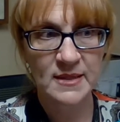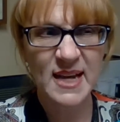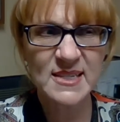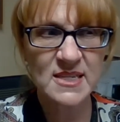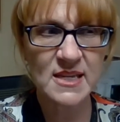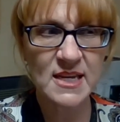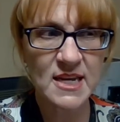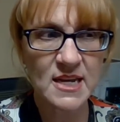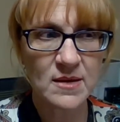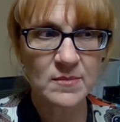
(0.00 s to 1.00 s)
That's
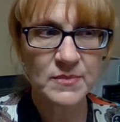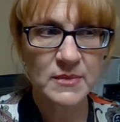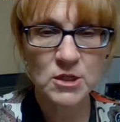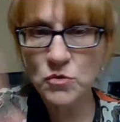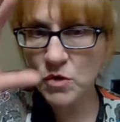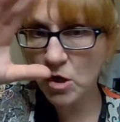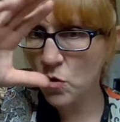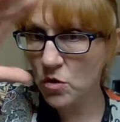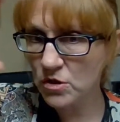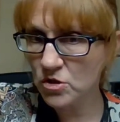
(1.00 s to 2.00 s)
the
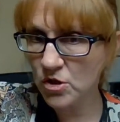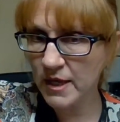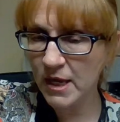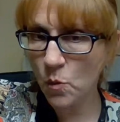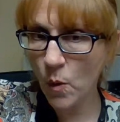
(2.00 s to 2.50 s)
unicorn-looking